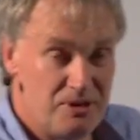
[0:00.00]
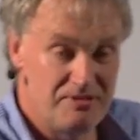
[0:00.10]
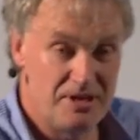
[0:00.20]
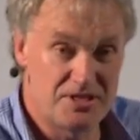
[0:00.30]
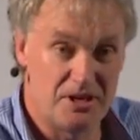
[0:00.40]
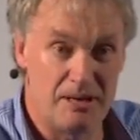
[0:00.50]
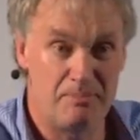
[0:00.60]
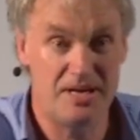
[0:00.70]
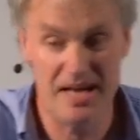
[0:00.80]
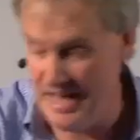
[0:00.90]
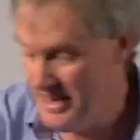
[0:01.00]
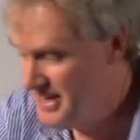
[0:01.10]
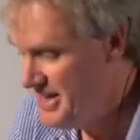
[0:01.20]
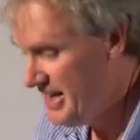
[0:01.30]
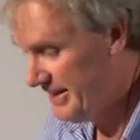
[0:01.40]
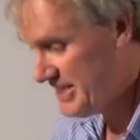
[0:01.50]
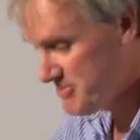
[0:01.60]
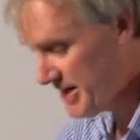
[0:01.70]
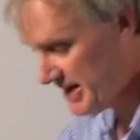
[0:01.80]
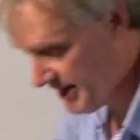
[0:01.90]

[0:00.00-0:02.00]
12 years ago that began. And that's my